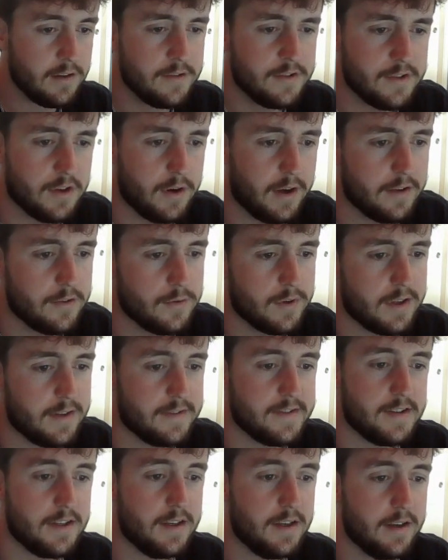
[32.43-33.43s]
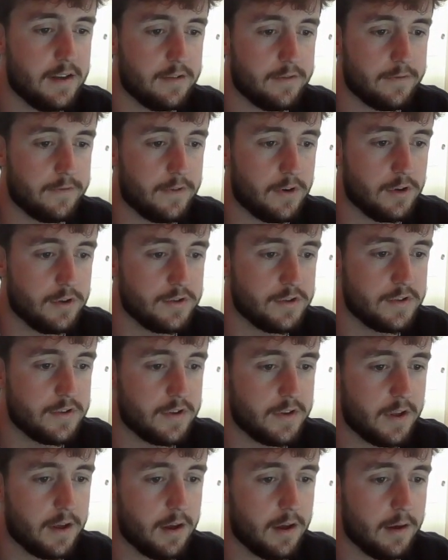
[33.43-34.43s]
So as we can see, his first
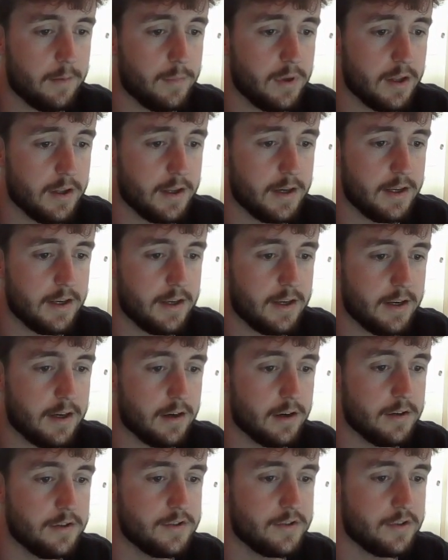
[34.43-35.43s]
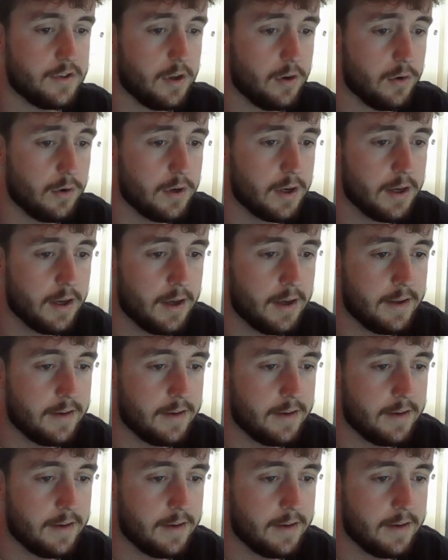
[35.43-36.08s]
ability here, Stoke,